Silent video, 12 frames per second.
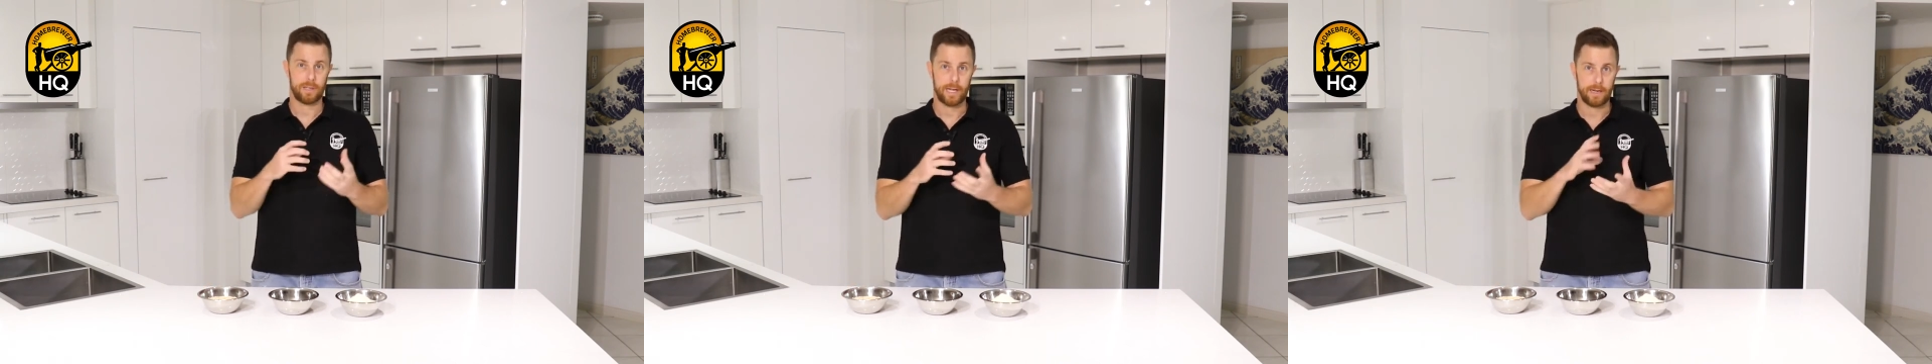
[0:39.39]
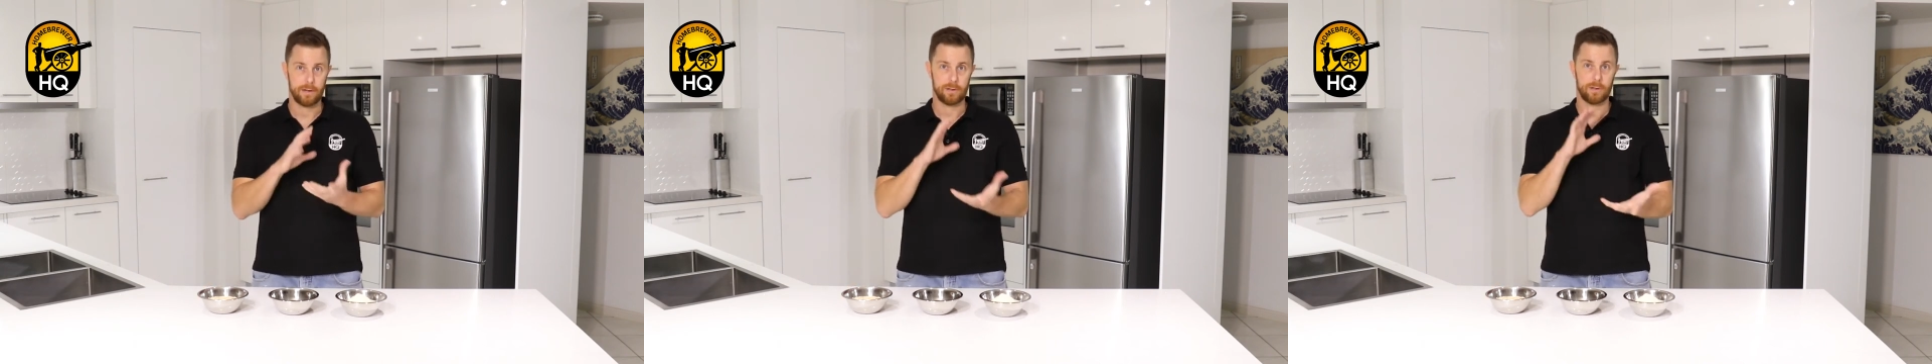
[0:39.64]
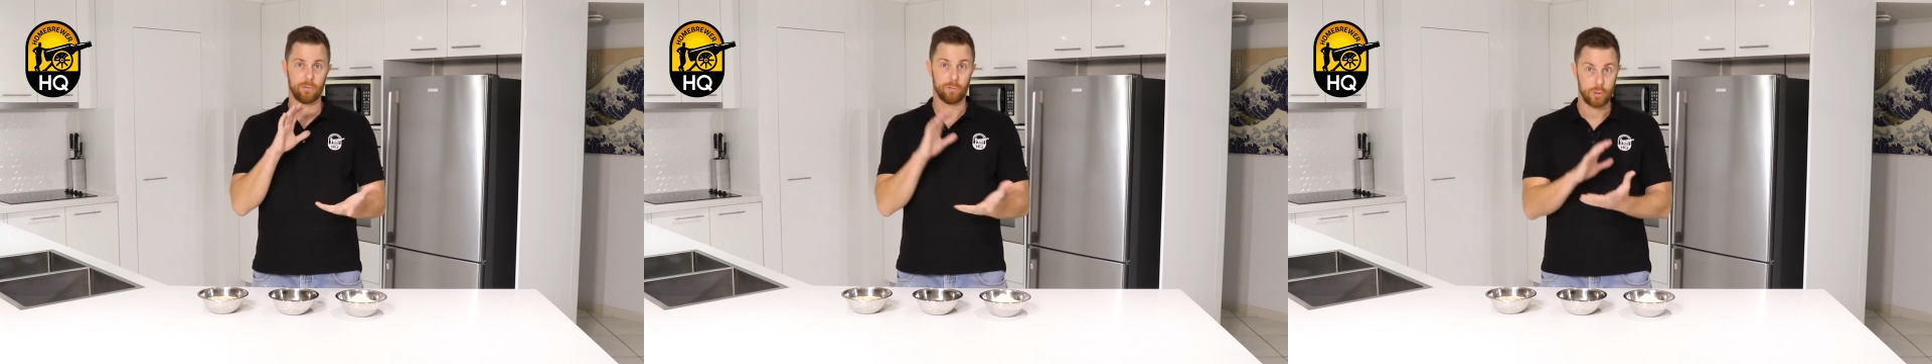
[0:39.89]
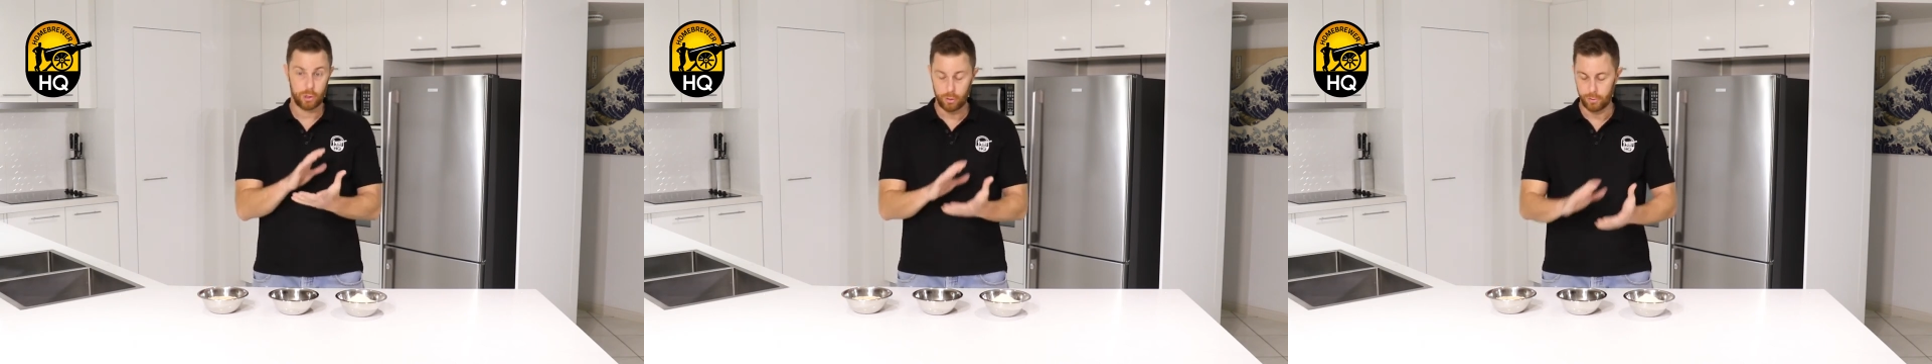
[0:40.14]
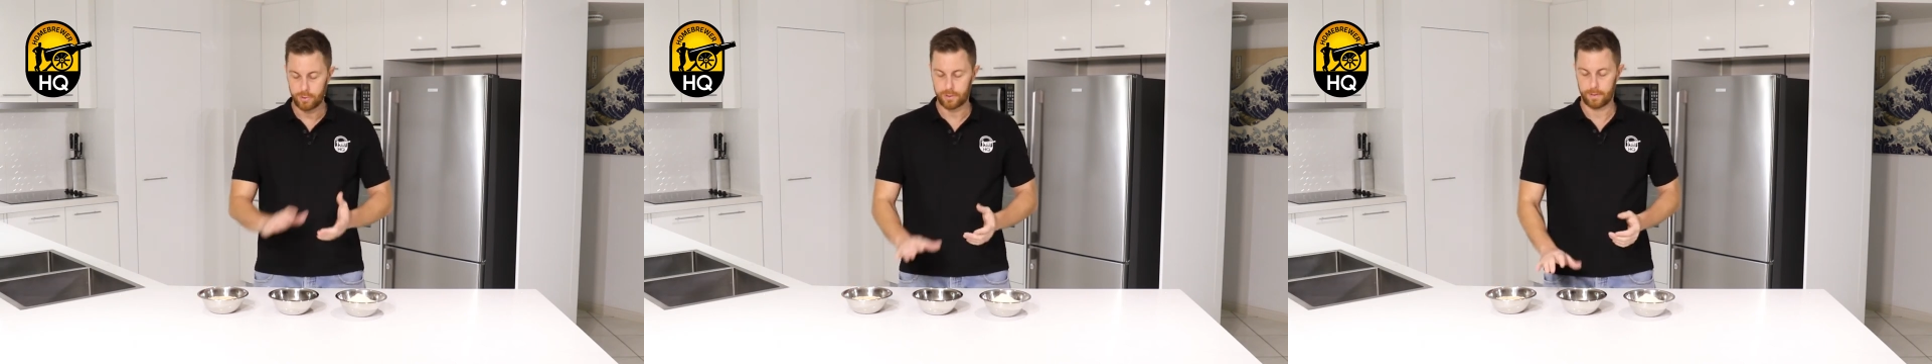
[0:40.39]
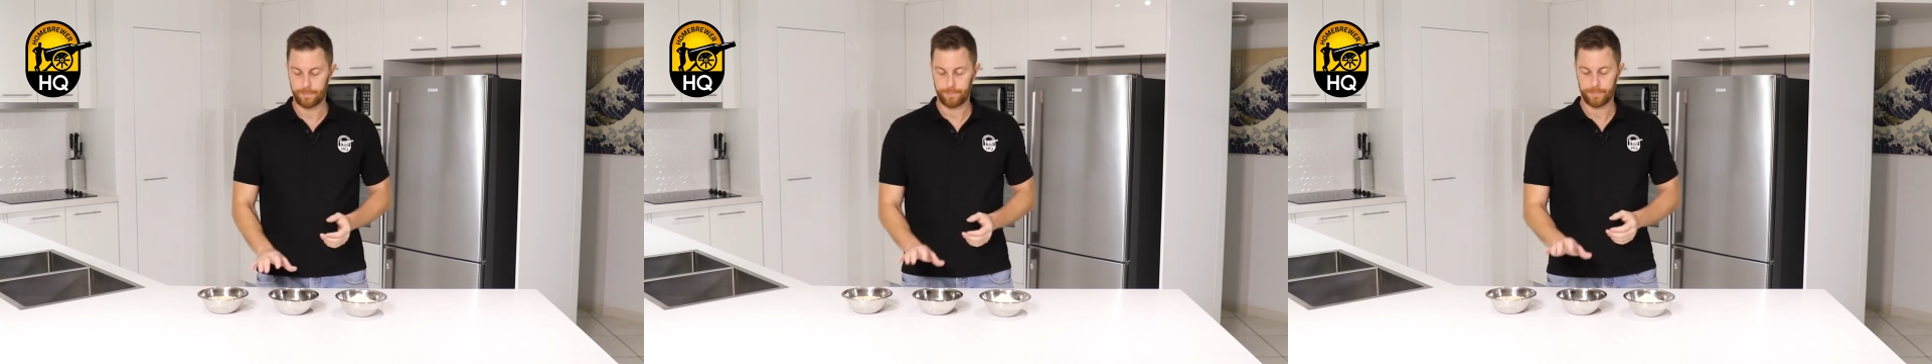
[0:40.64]
and
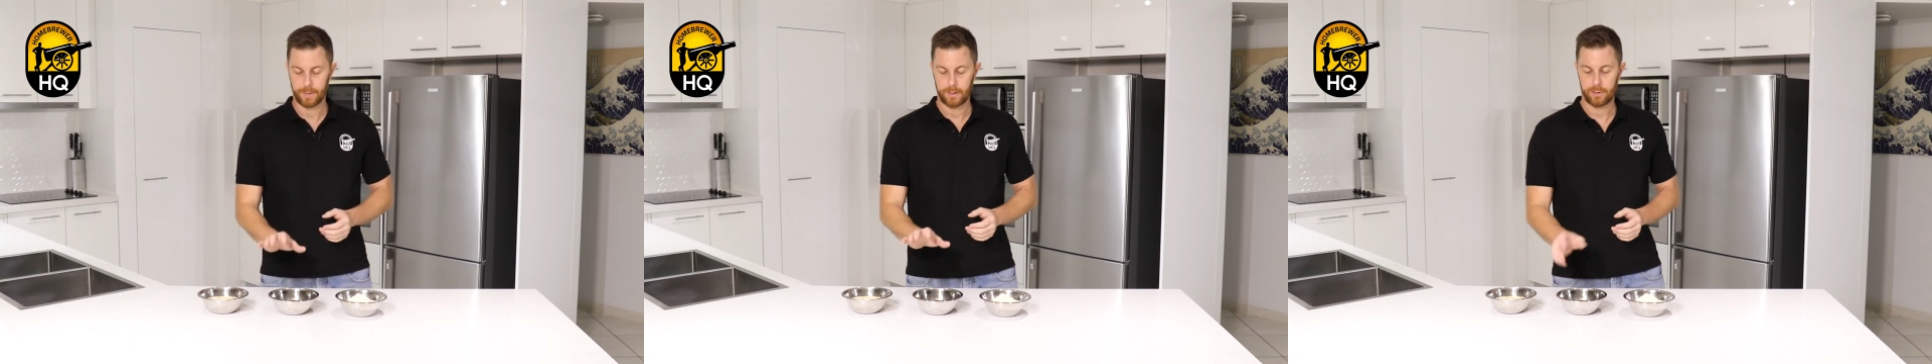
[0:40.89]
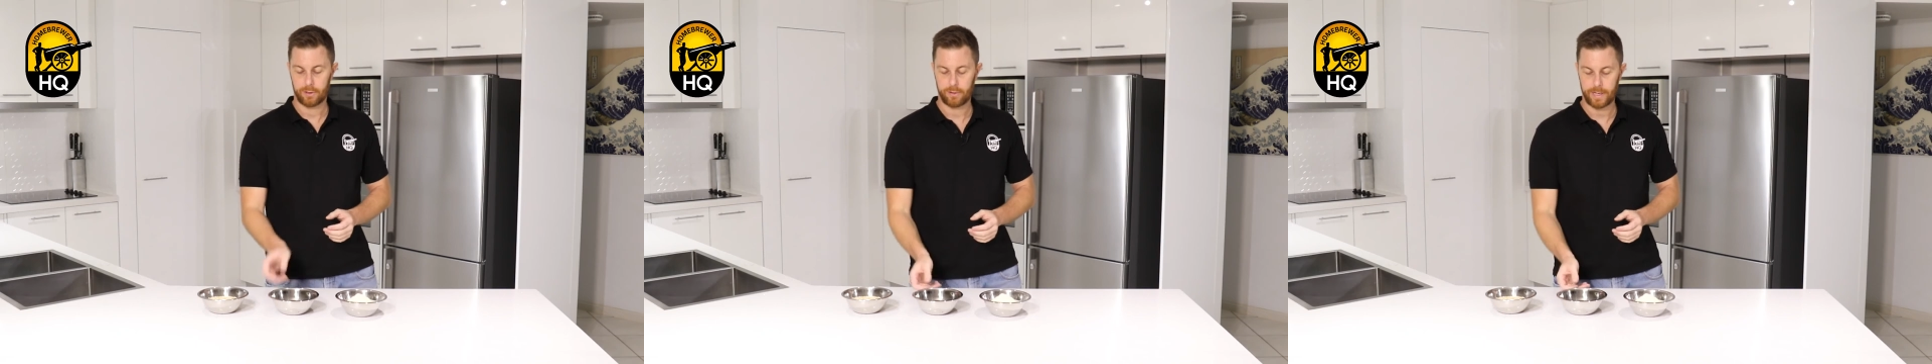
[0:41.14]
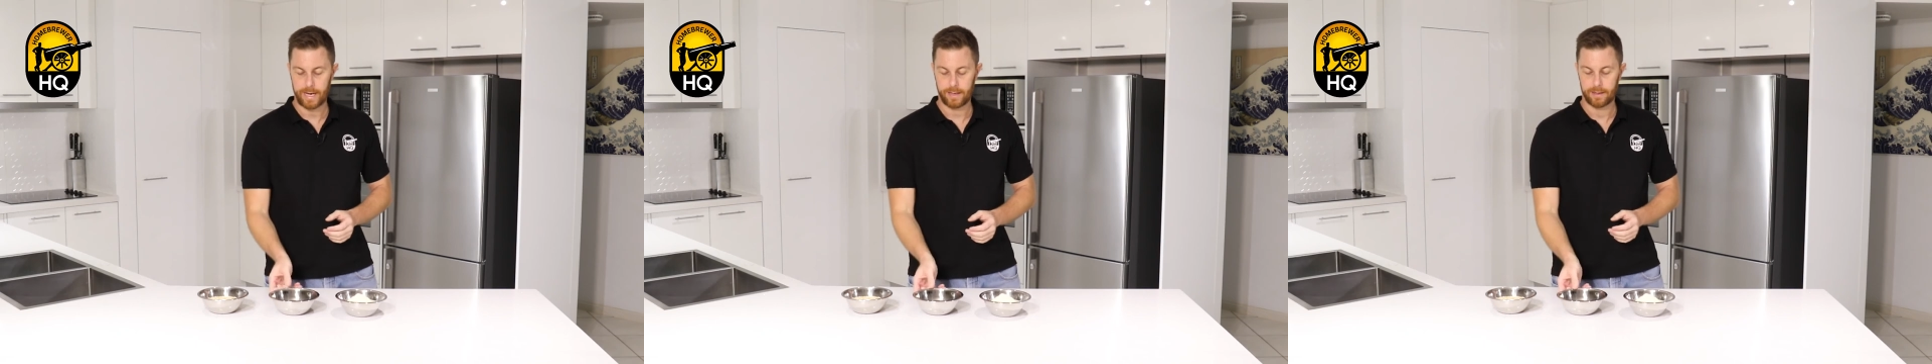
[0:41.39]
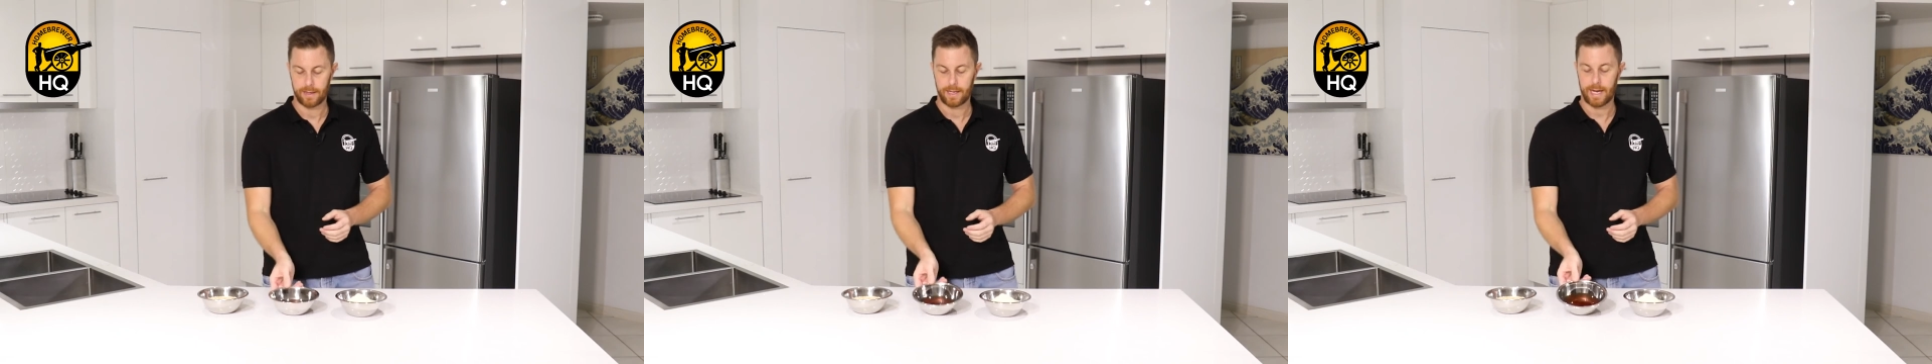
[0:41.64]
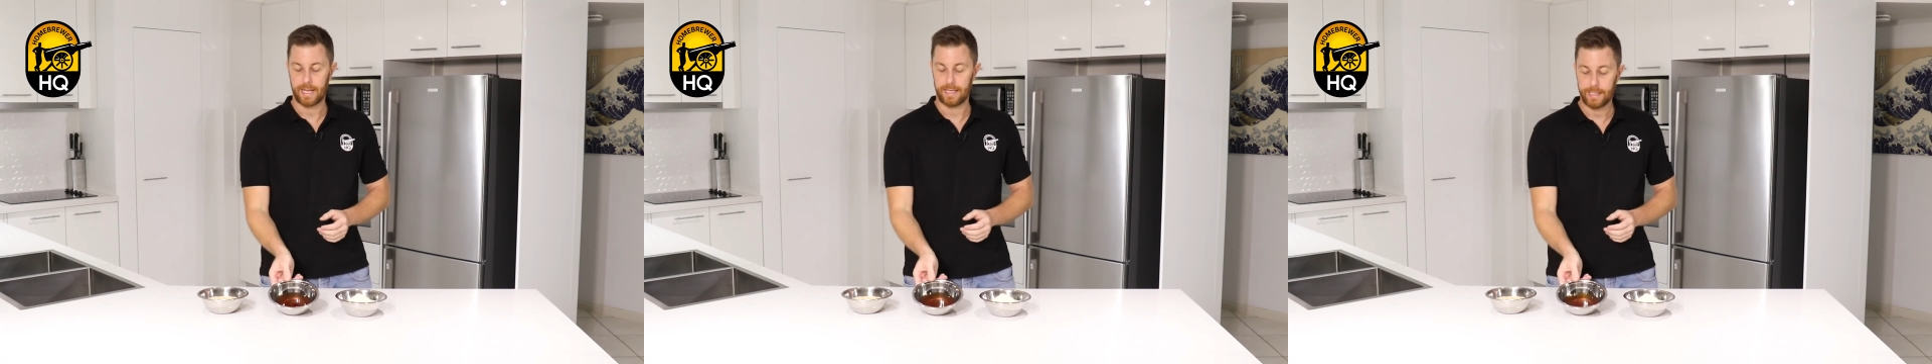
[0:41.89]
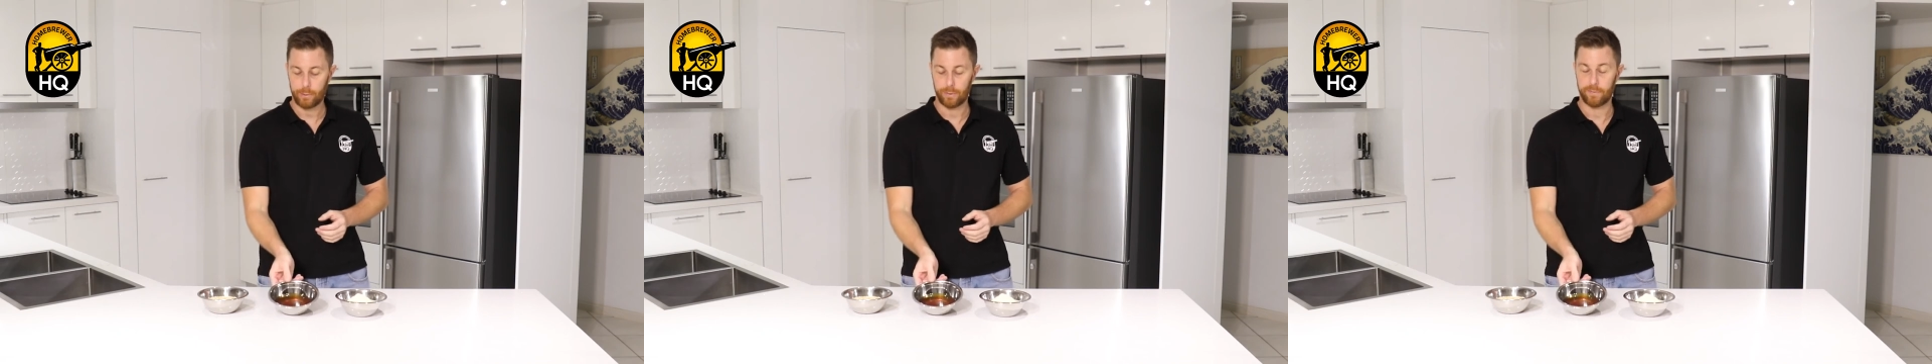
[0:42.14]
reduced to create a
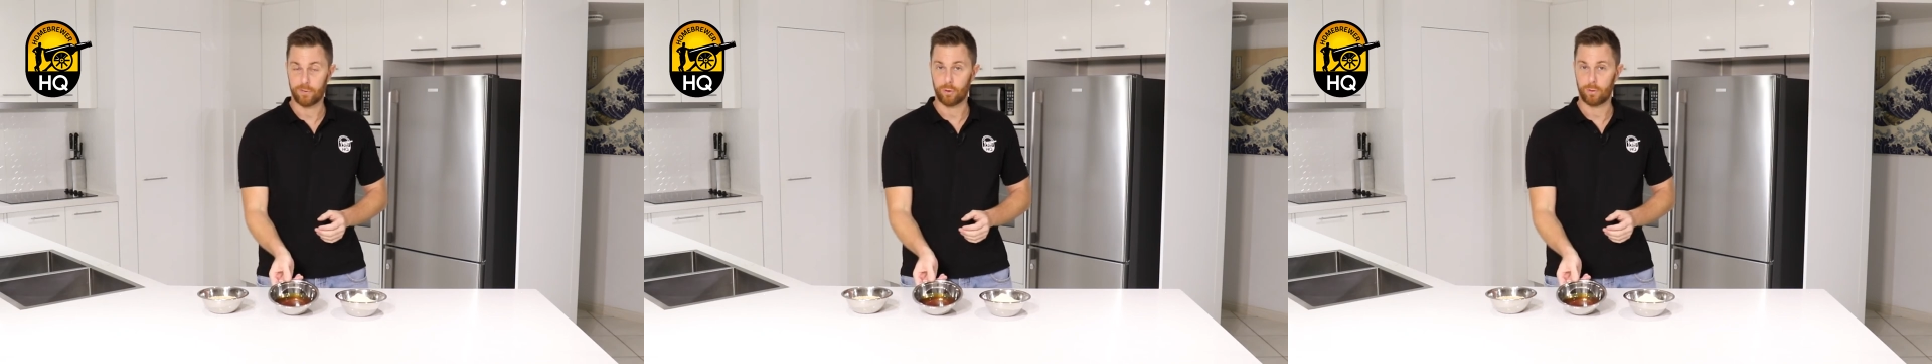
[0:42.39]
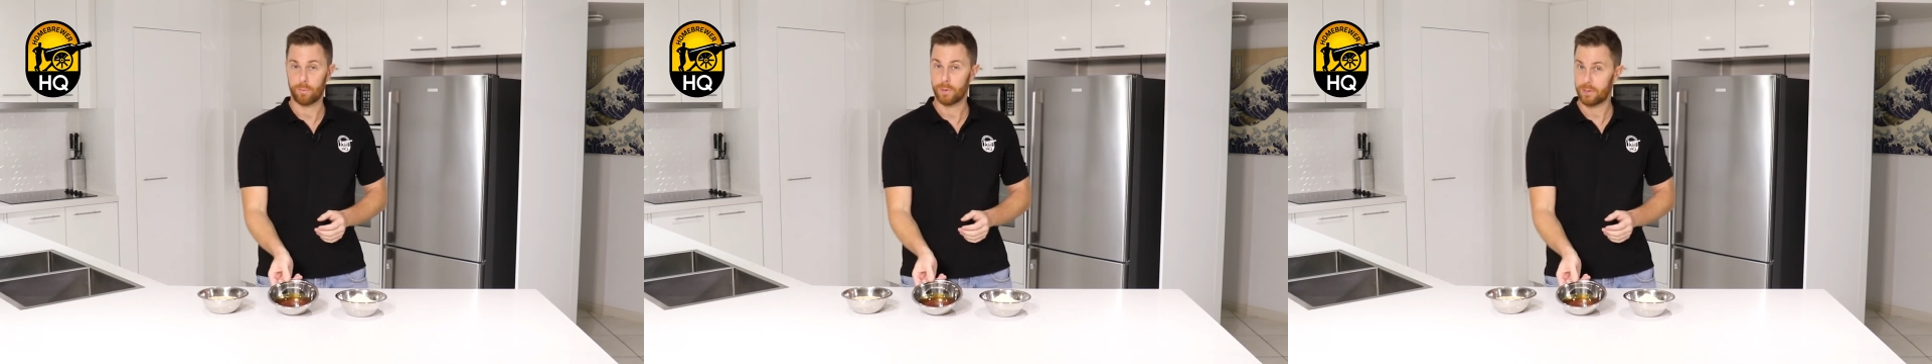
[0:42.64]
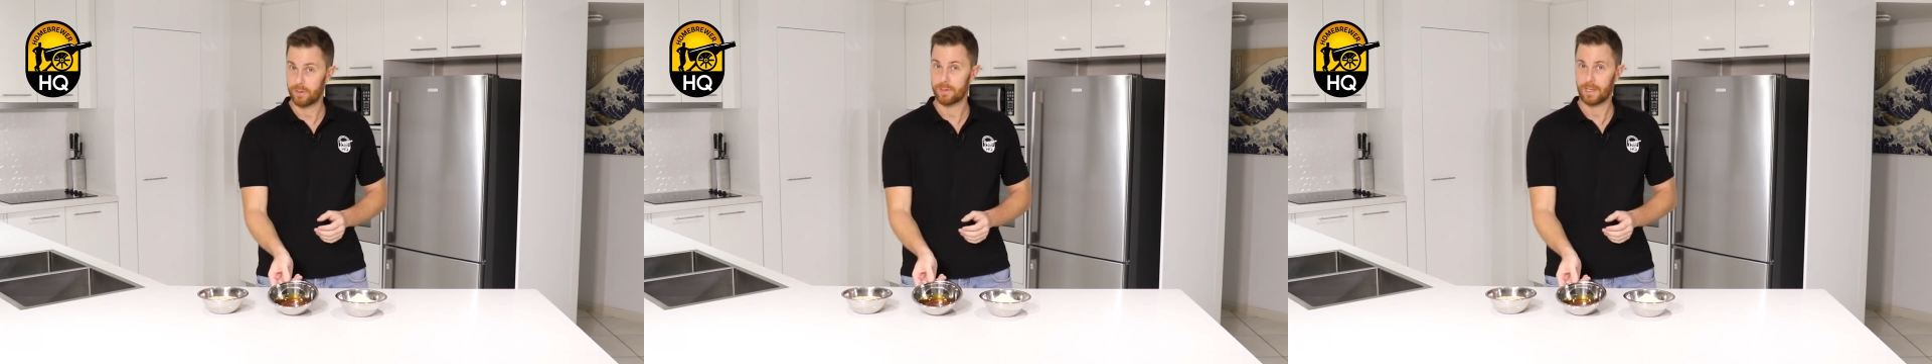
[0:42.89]
liquid form, which is